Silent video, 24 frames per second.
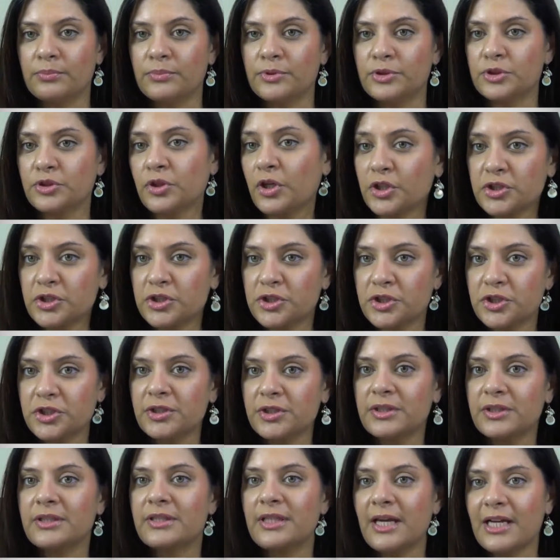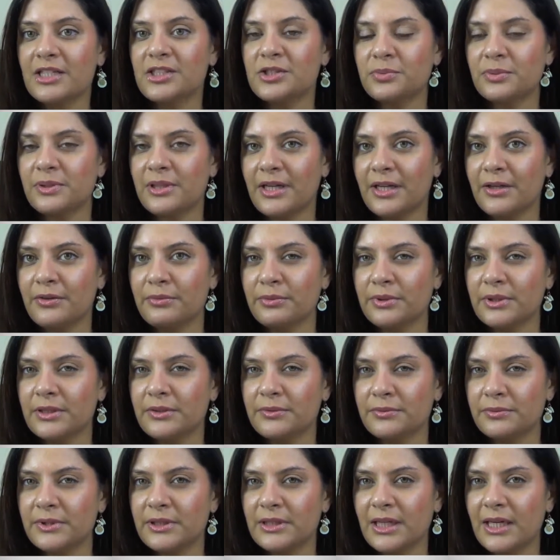structure, that's when I
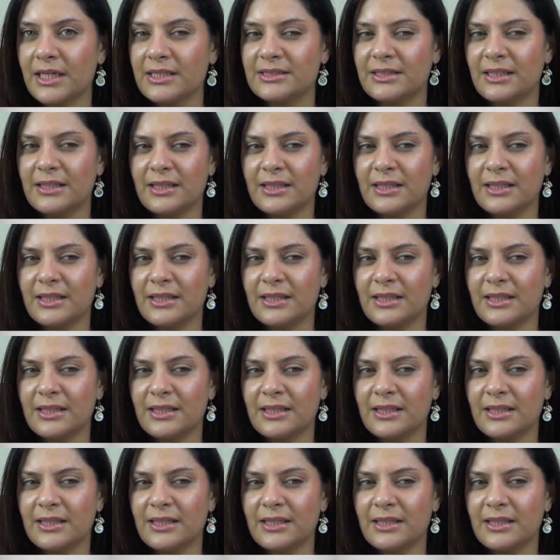really realized,